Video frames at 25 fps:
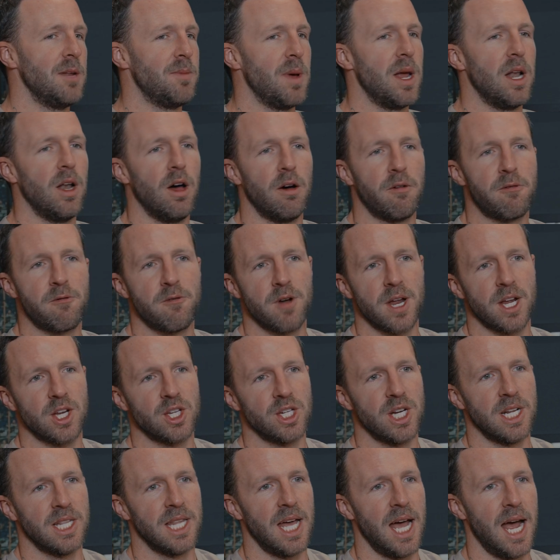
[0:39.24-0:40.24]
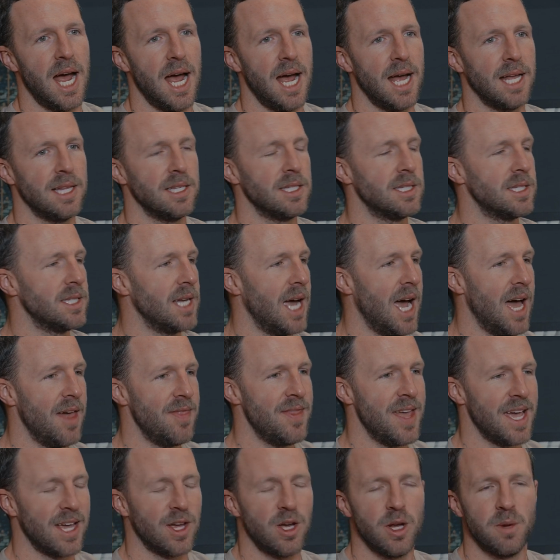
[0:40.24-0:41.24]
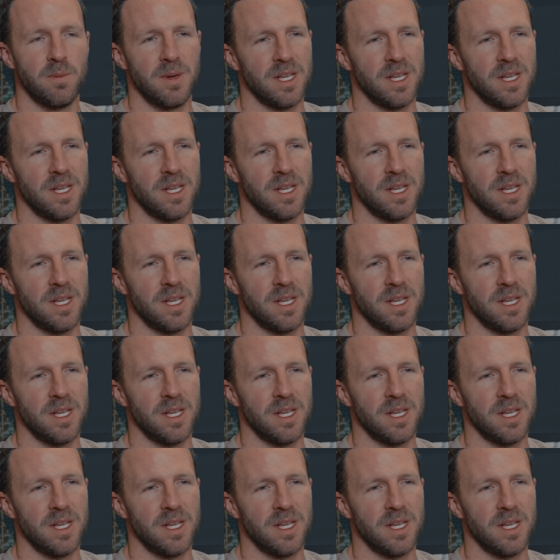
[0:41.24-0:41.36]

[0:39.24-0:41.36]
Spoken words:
be a lot of friction in the hands and there could